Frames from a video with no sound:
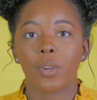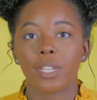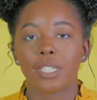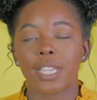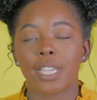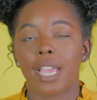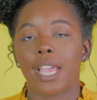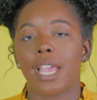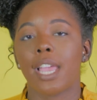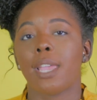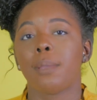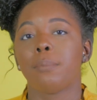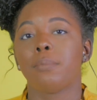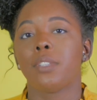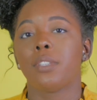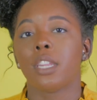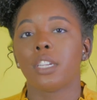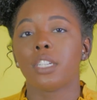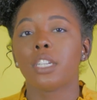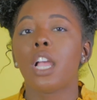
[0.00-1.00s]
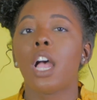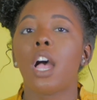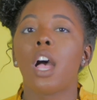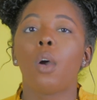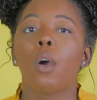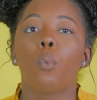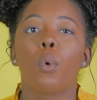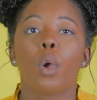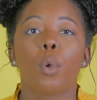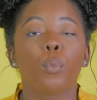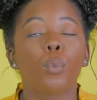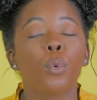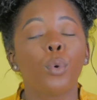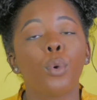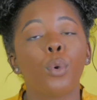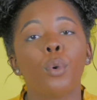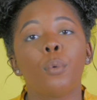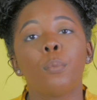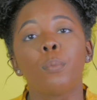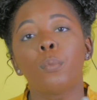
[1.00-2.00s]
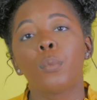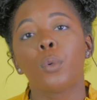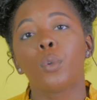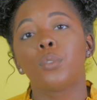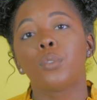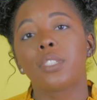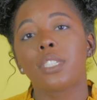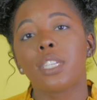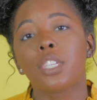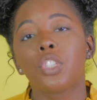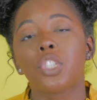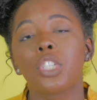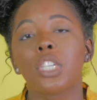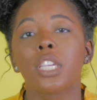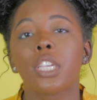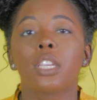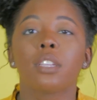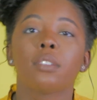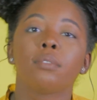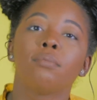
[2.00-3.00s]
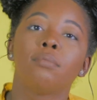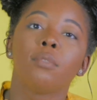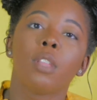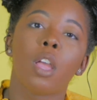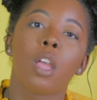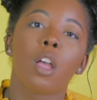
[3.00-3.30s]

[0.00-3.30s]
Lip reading: what time, da-da-da, what room, who's teaching,